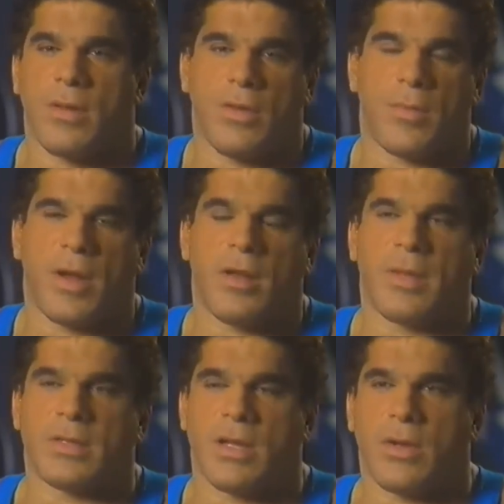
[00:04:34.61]
Your body
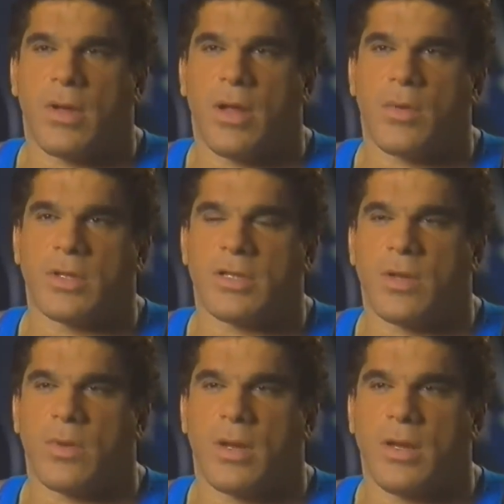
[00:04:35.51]
may say, okay, I want to
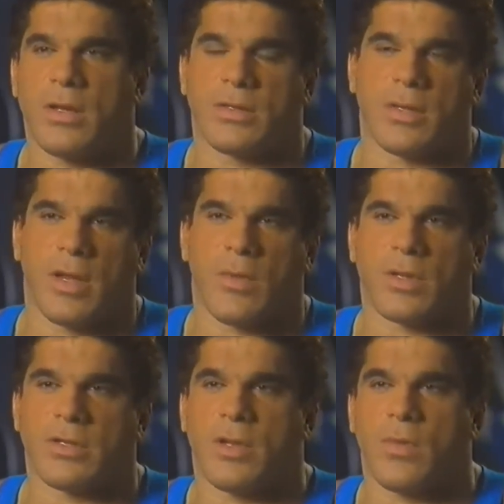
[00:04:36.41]
stick with 90 today, I
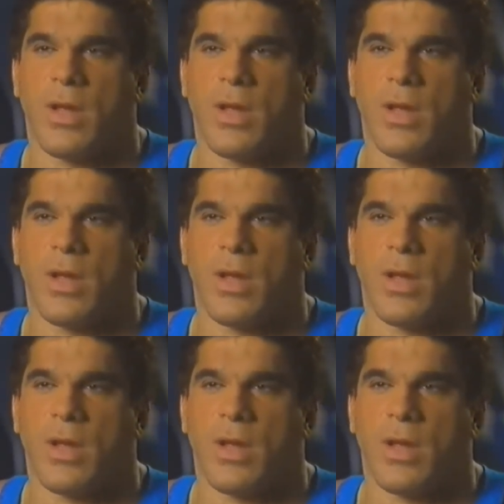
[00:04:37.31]
want to stick with